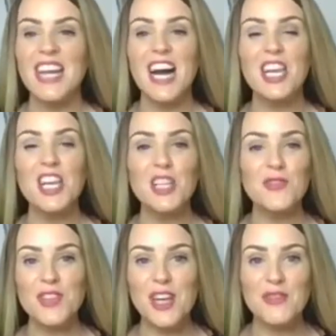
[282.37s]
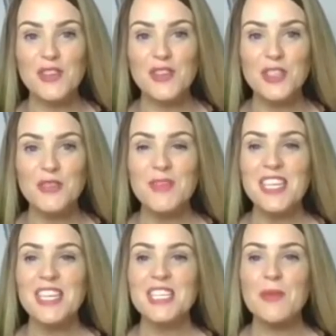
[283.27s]
And I love that film.
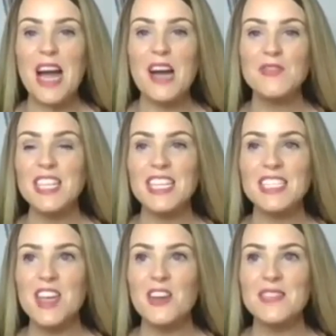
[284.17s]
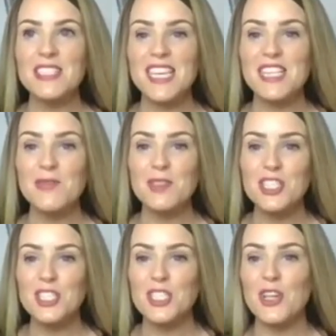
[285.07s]
So we're having that time together,
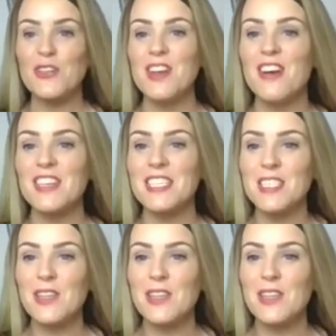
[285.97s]
which is so nice.